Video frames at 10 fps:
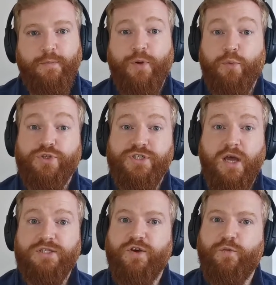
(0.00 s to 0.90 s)
but we'll
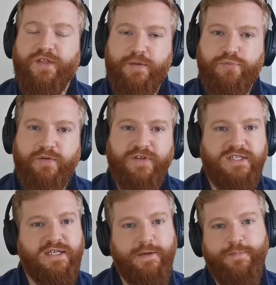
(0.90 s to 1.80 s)
start off with
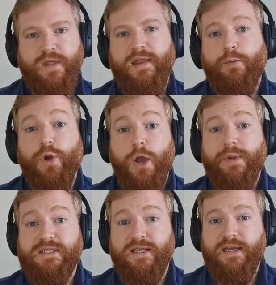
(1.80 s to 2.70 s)
ePrivacy and then we'll go
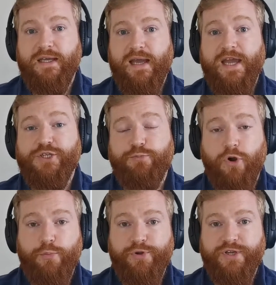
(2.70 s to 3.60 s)
into the
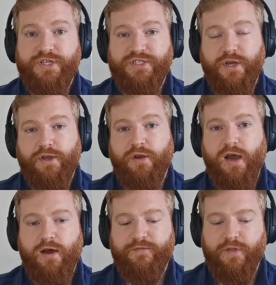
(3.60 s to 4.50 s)
Age-Appropriate Design Code
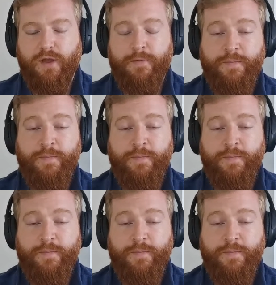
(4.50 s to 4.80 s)
after.